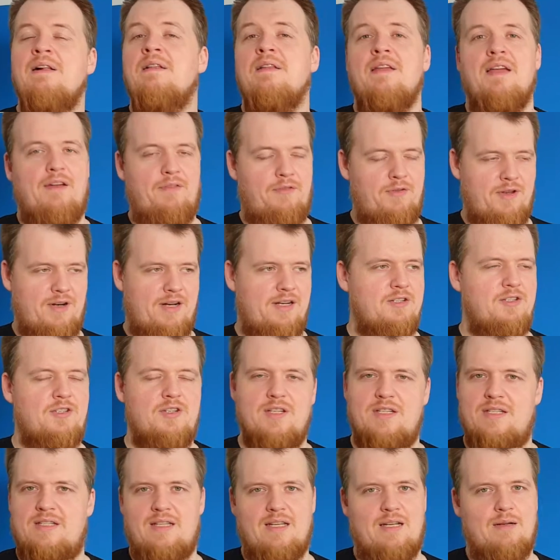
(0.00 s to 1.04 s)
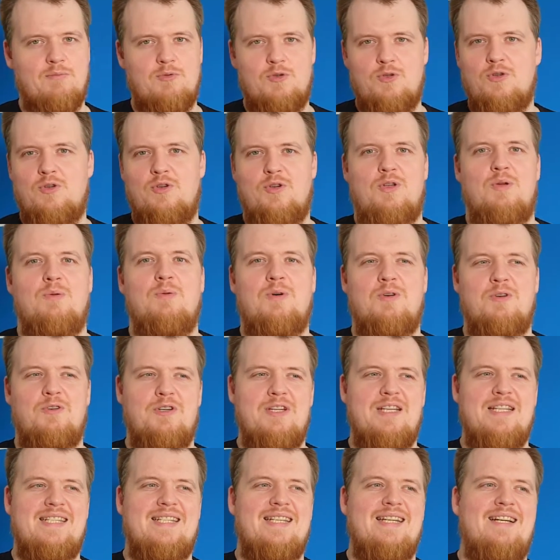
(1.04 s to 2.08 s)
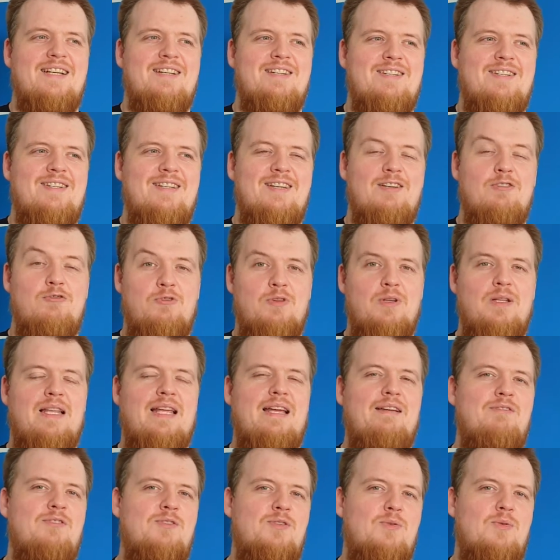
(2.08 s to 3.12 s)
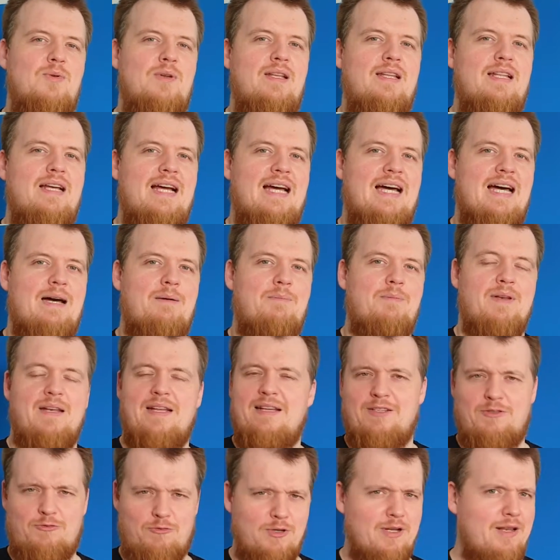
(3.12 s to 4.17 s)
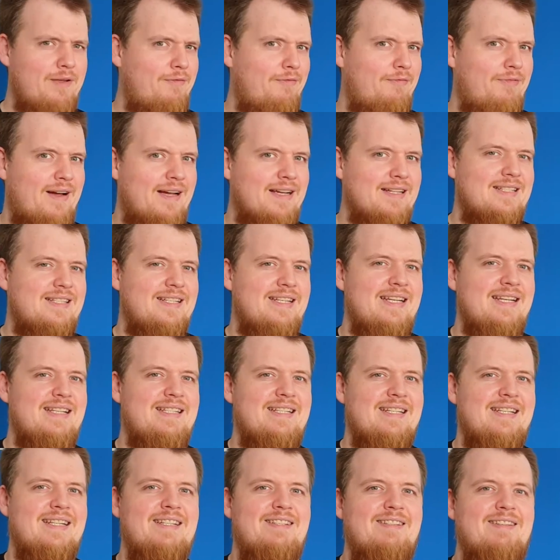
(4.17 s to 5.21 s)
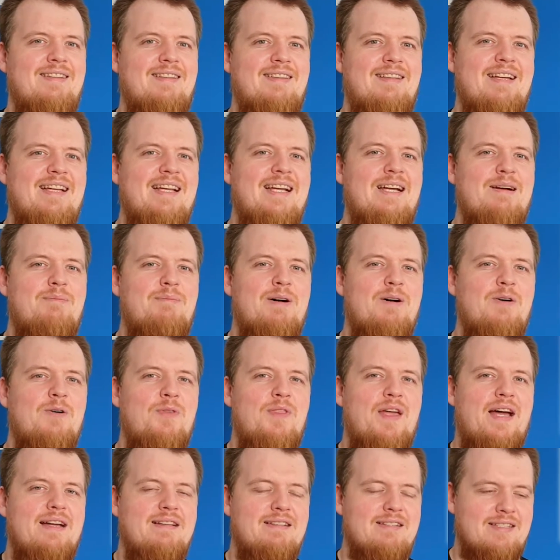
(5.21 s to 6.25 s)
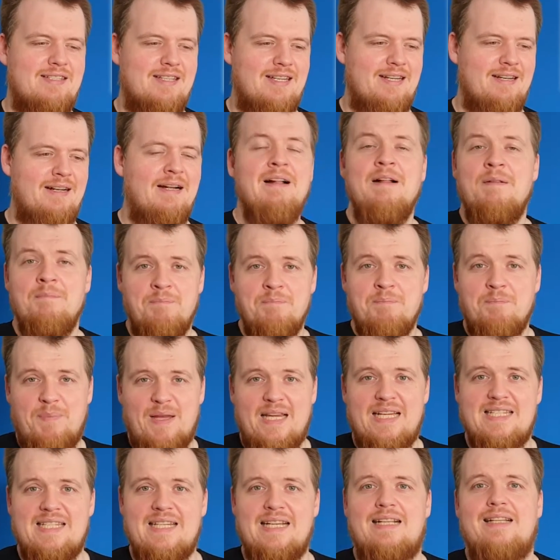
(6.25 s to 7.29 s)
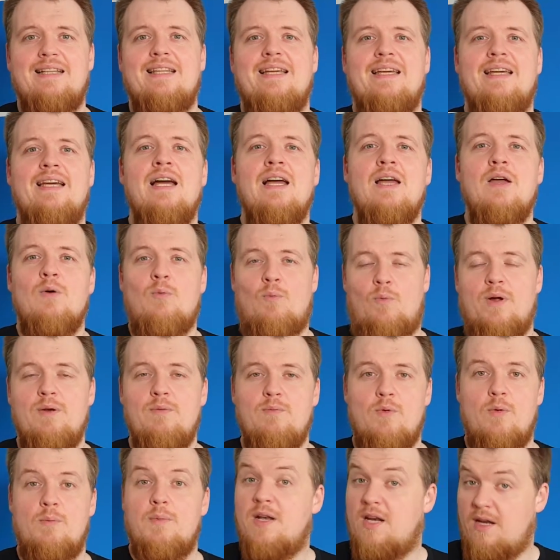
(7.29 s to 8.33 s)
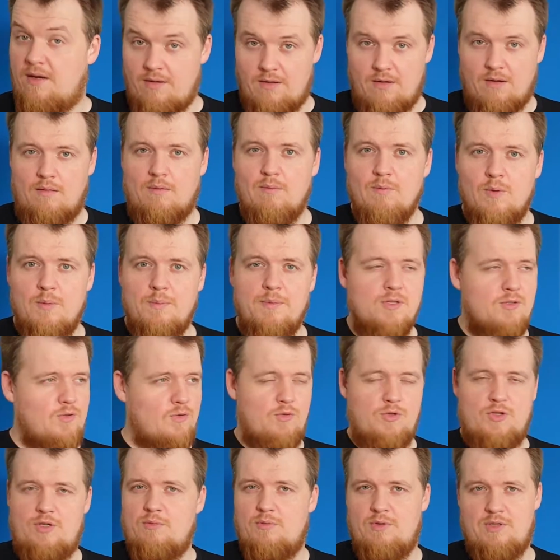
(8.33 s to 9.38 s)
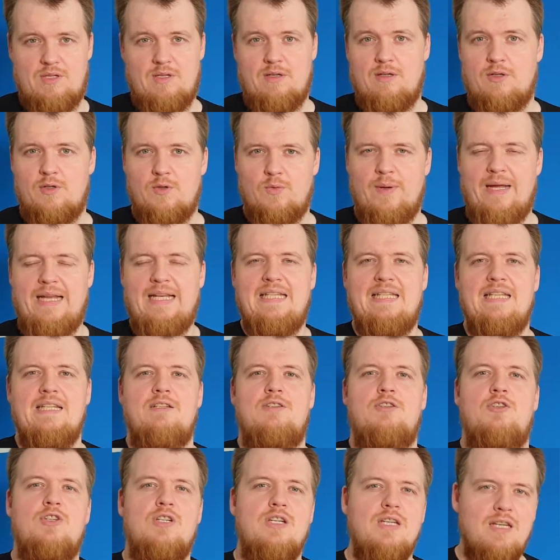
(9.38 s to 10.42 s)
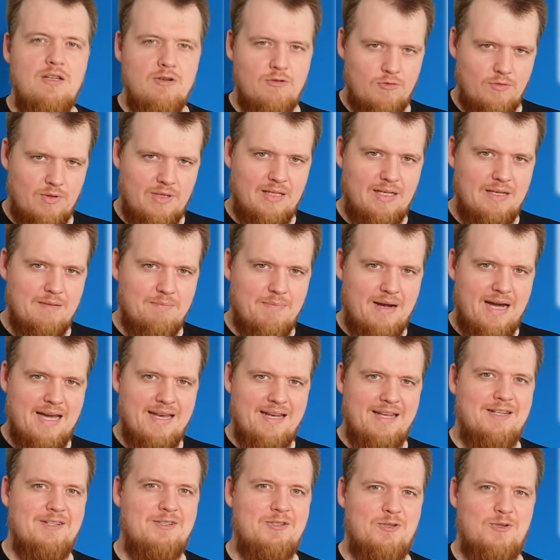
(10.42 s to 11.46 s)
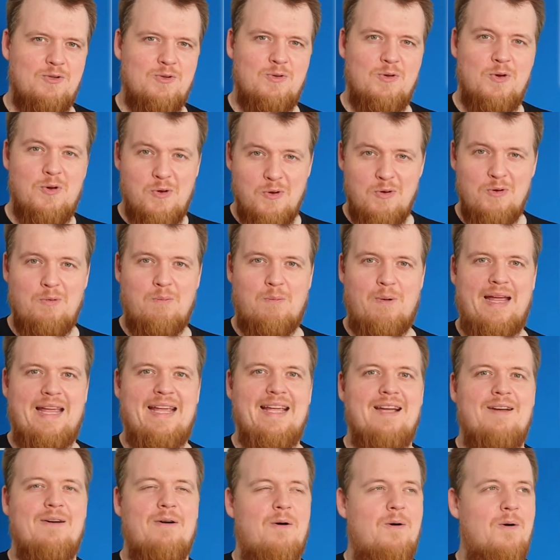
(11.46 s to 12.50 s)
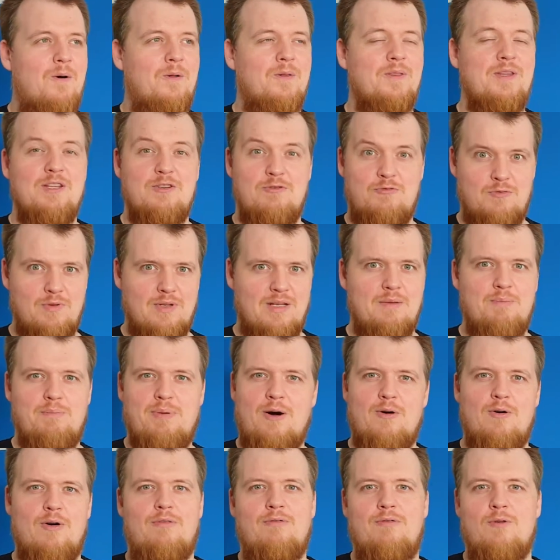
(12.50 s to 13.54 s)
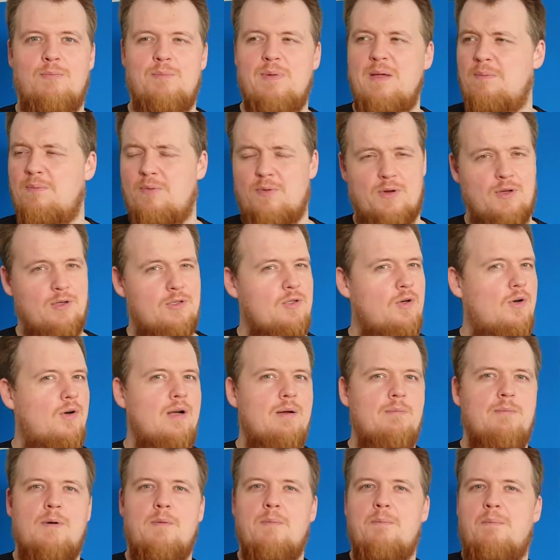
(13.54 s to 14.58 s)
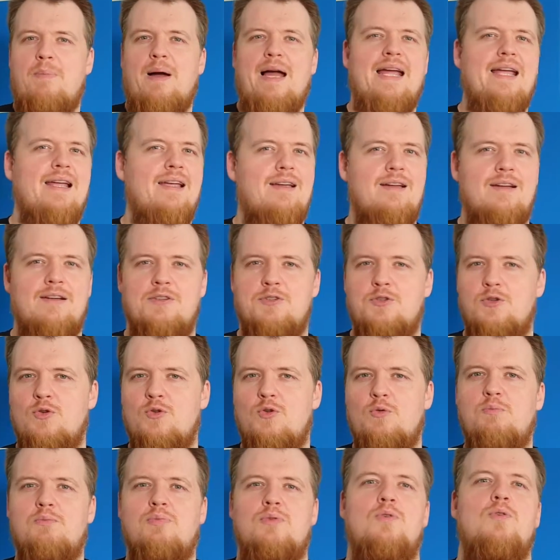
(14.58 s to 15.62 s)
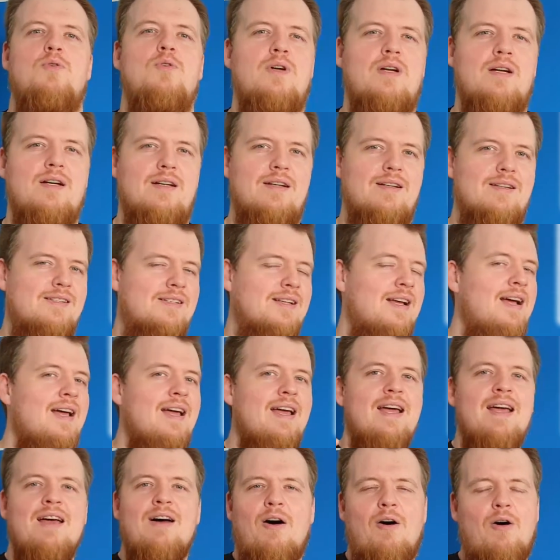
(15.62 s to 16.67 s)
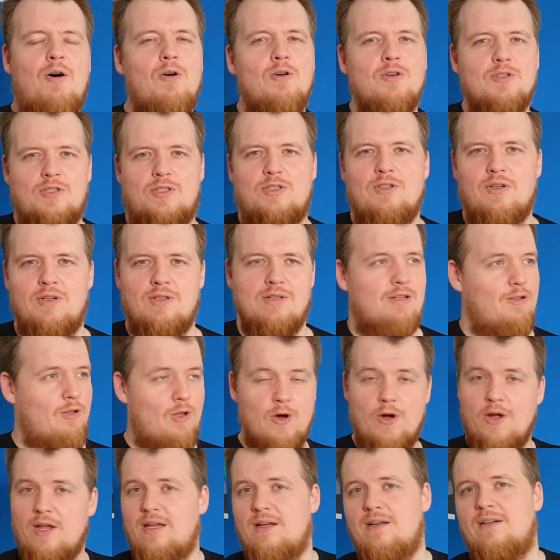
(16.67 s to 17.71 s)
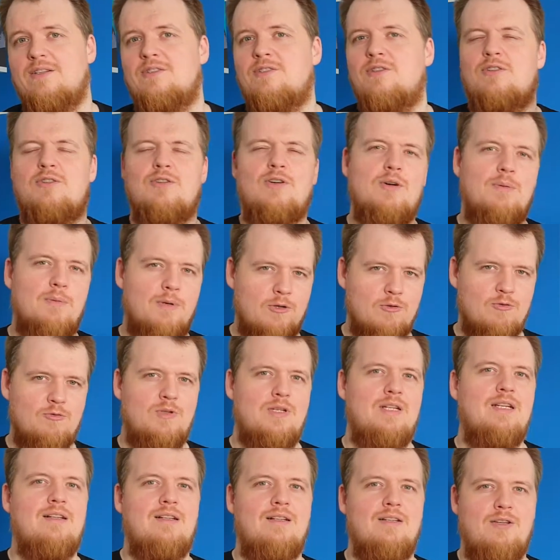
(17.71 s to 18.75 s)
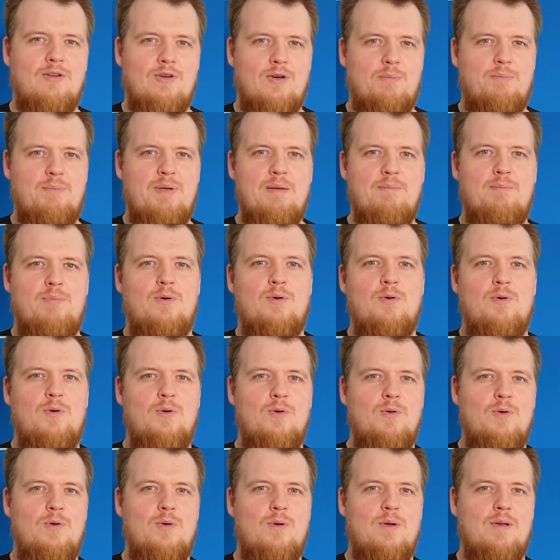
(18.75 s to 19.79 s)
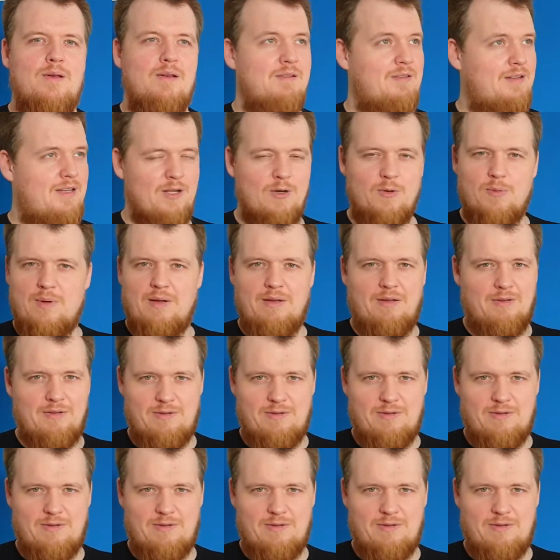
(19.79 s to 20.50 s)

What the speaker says: If you're interested, I'm sure you will research the real life story that happened. It's really fascinating to think about that basically one woman, a young woman, so she was in her 20s, she really managed to hoodwink all these really powerful people. You're talking about bankers, brokers, all sorts, lawyers. You're talking about real, people who deal with